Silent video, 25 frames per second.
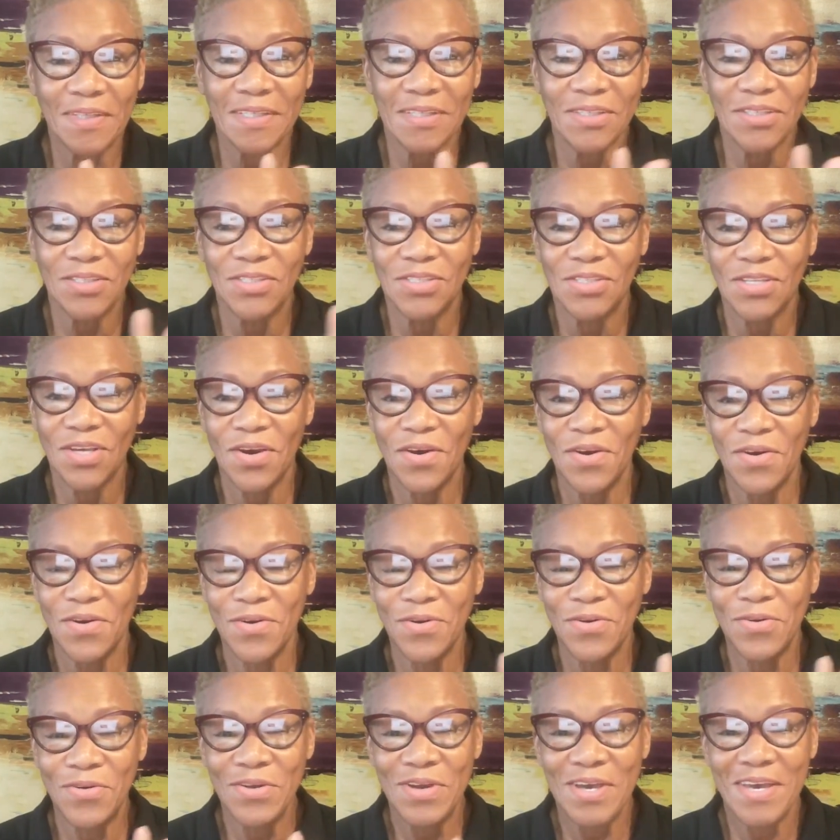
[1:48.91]

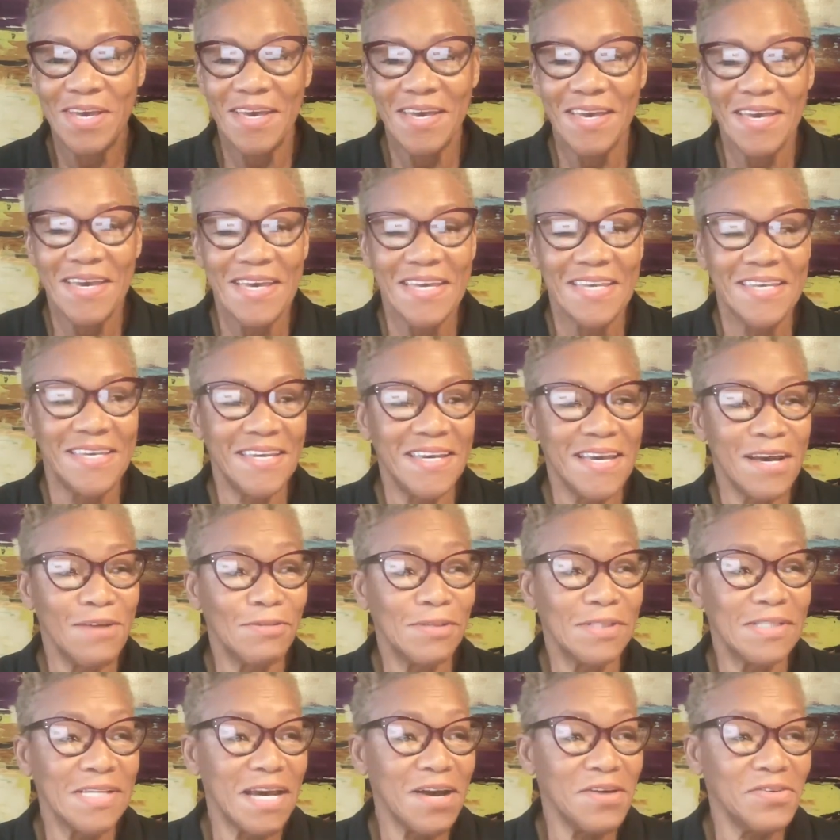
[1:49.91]
So yeah, I
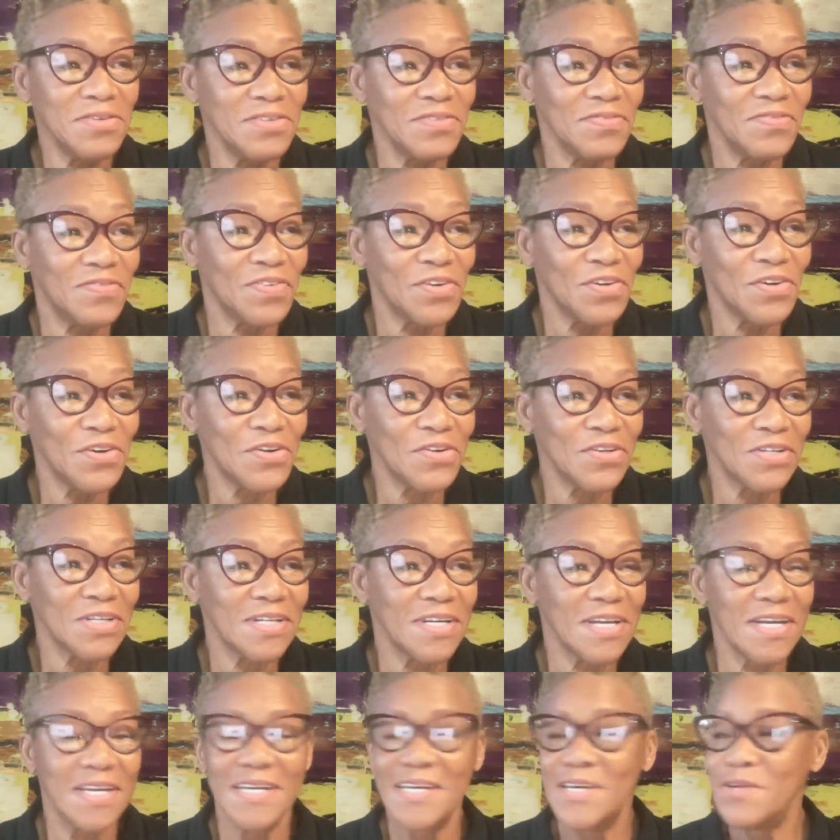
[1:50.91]
was down in
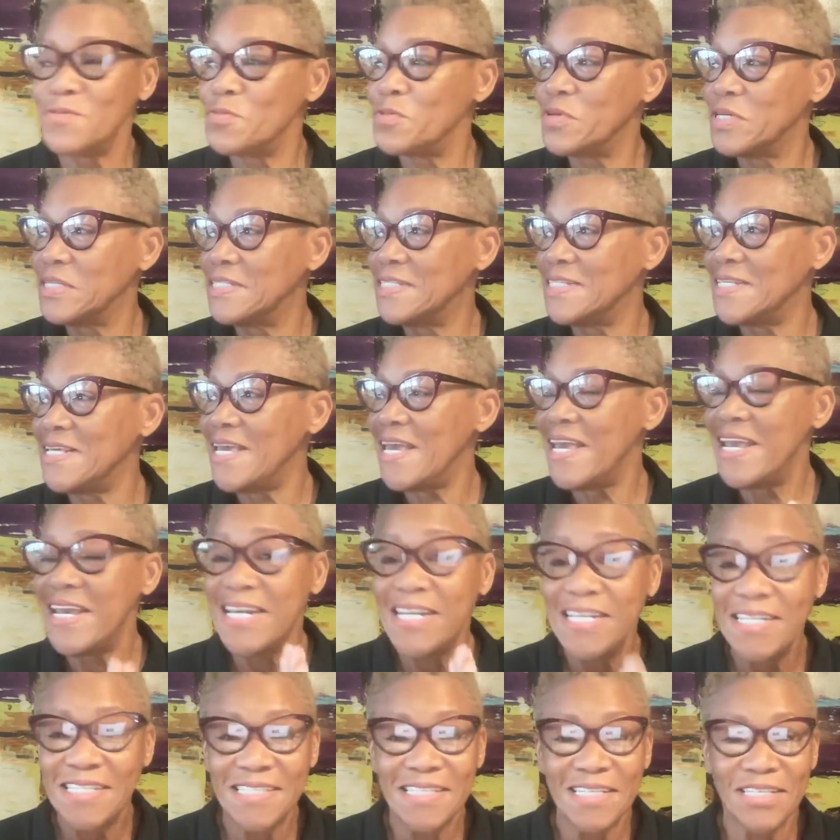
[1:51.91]
Florida. It was
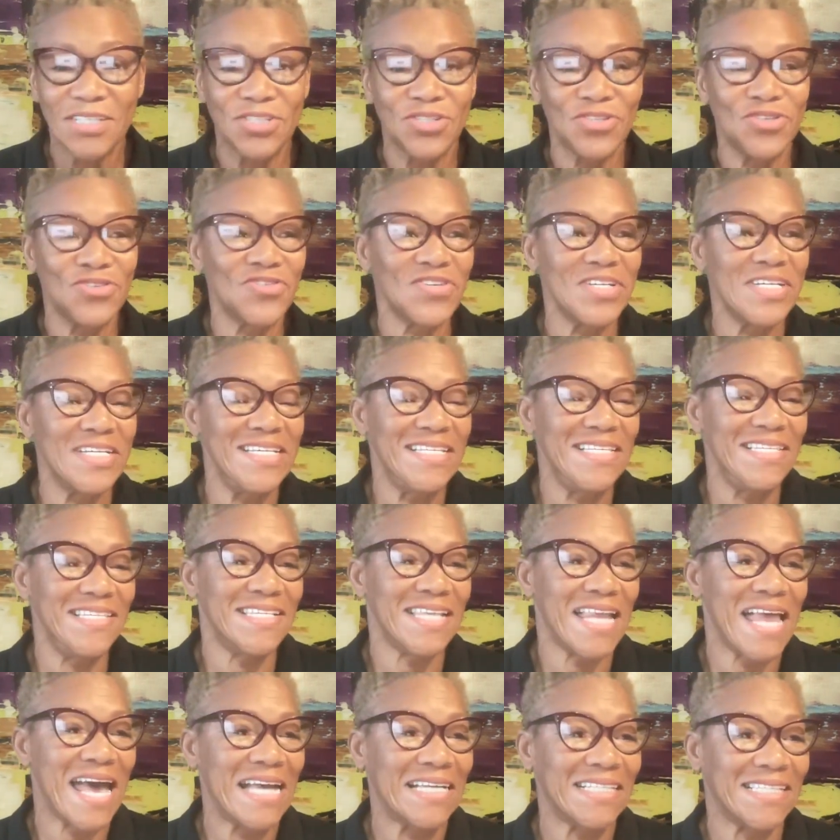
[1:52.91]
86
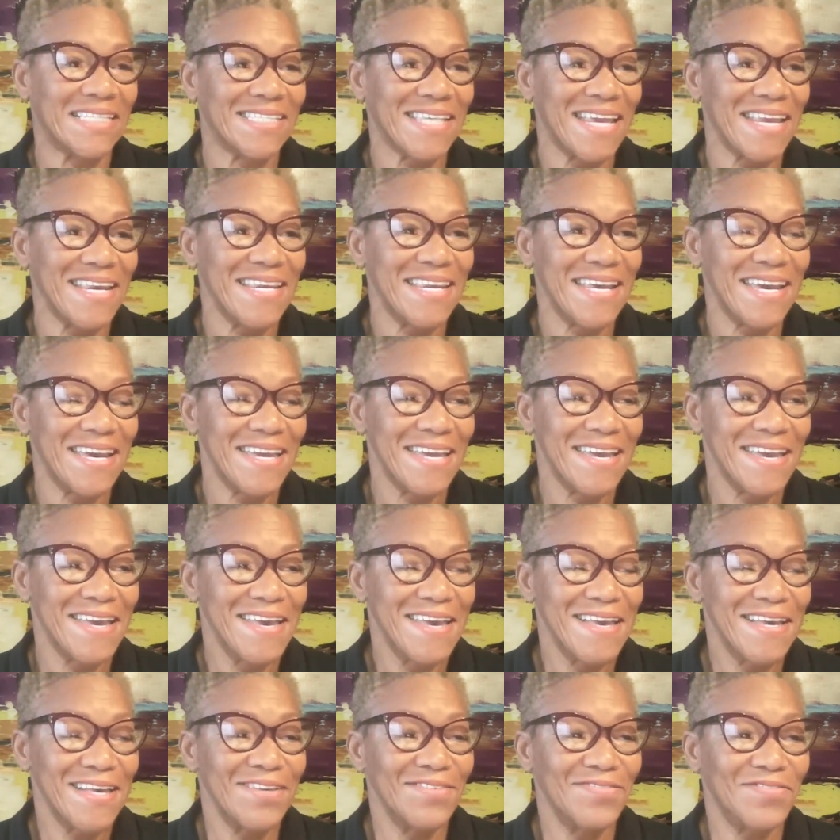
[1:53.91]
degrees last Sunday
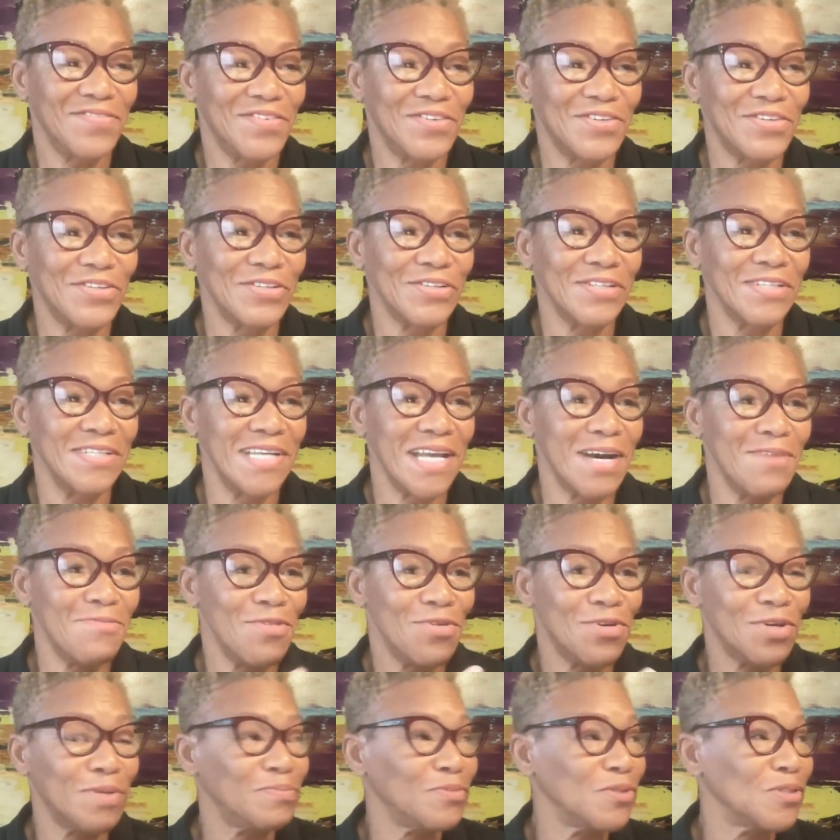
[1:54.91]
in Florida. And I
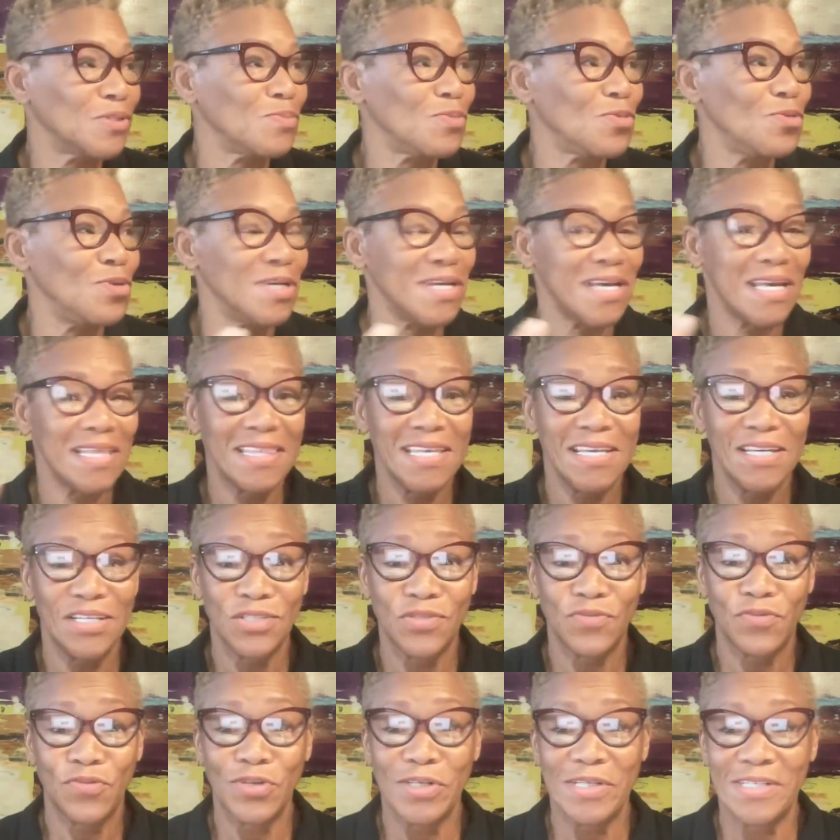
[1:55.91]
woke up this morning, I think
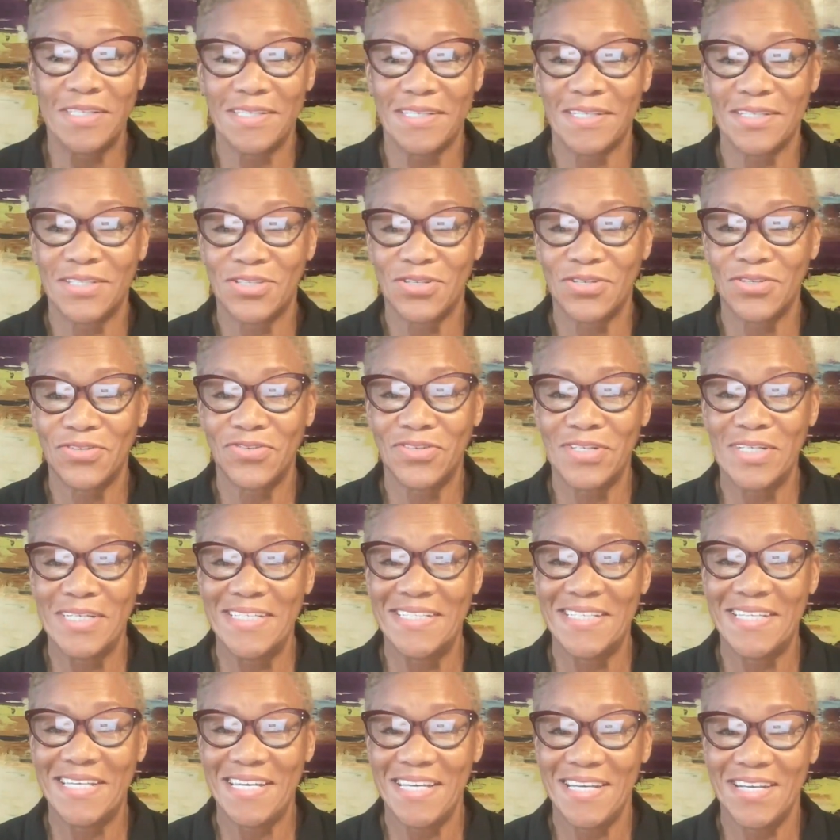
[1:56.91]
it's 46
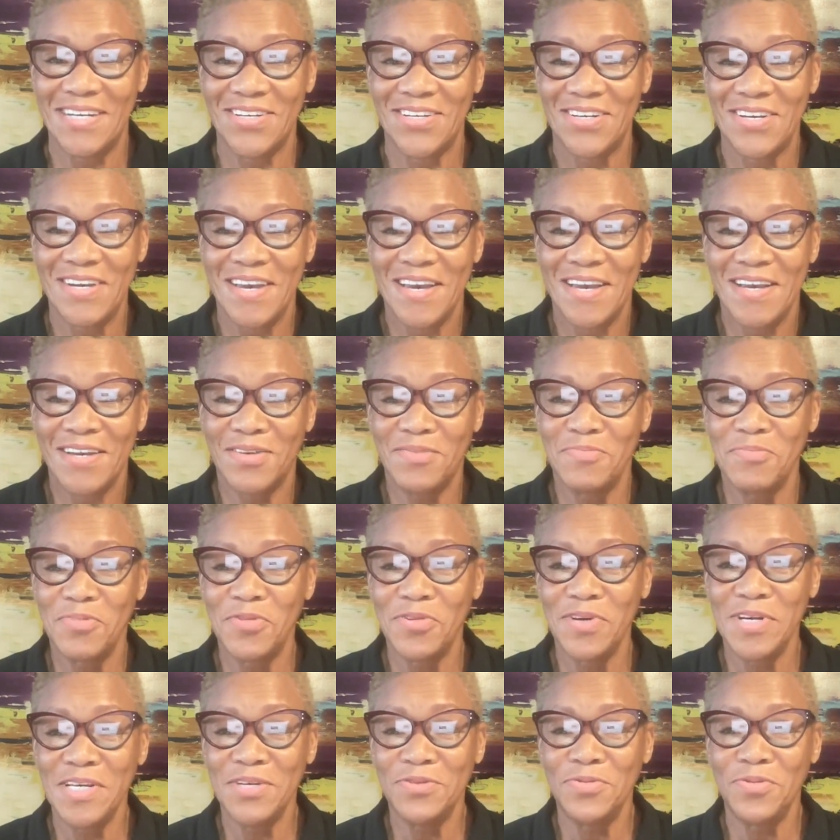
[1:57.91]
degrees here. Good
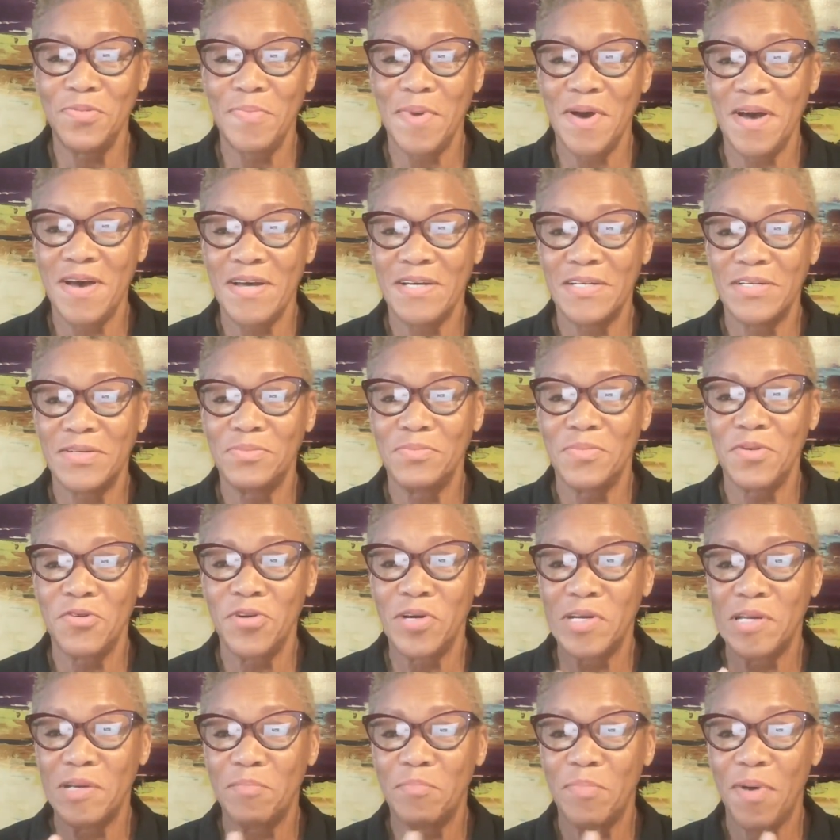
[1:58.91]
morning, Ubon. Good
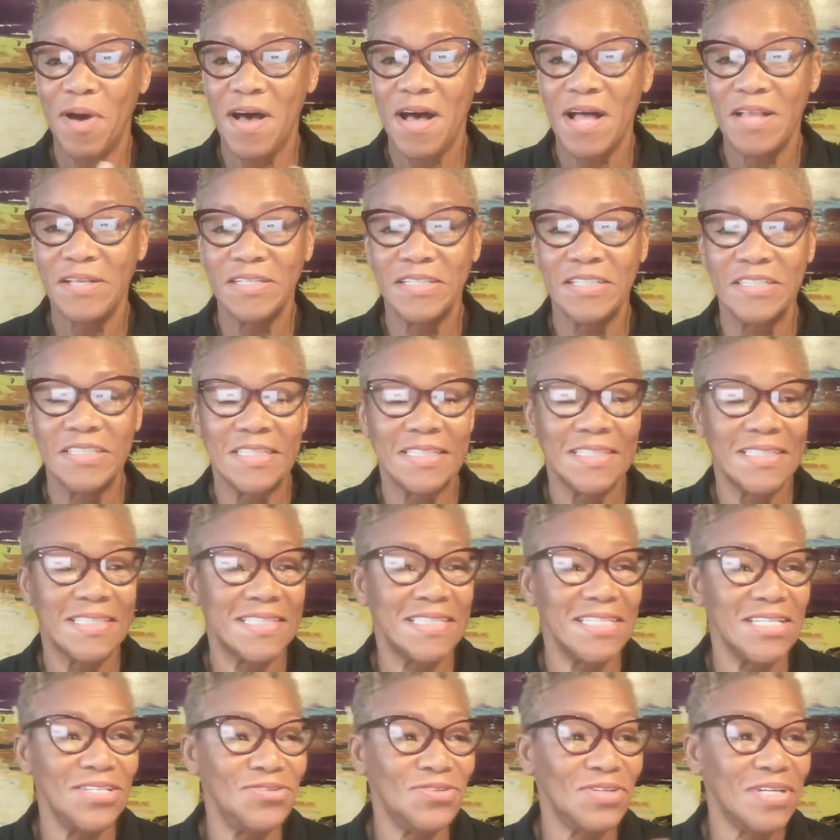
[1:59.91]
morning, Paula. Good to
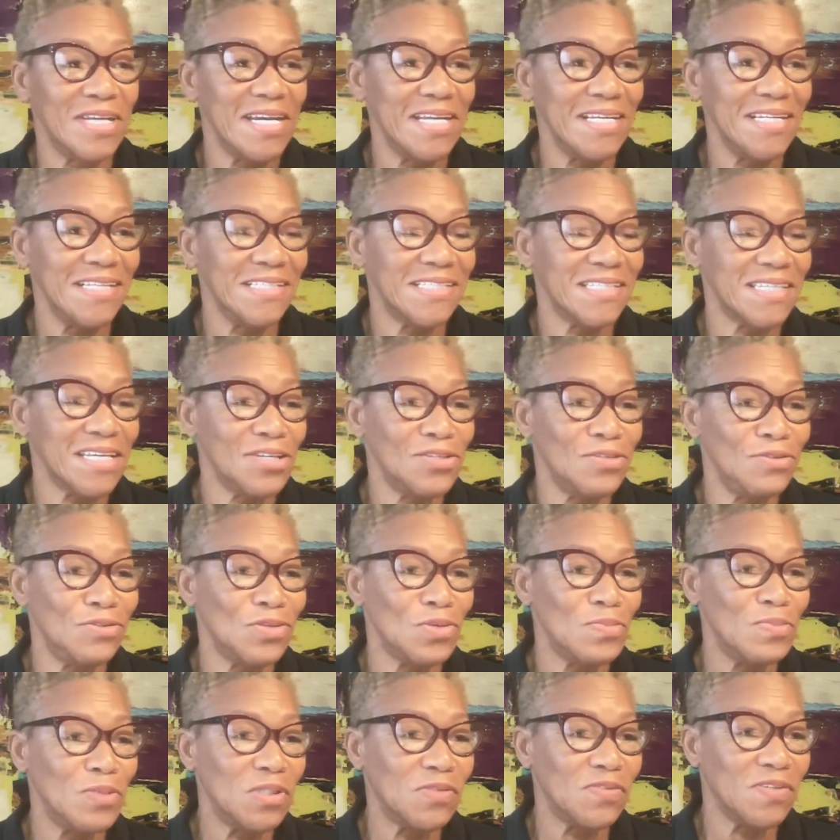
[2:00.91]
see you ladies. Thank you
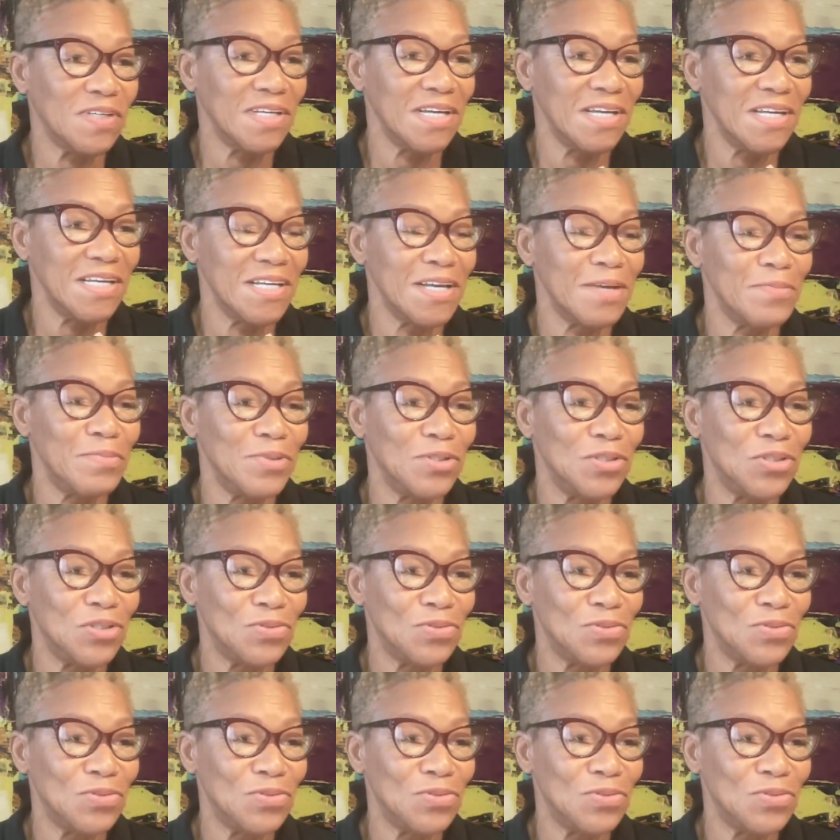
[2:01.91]
so much for getting up and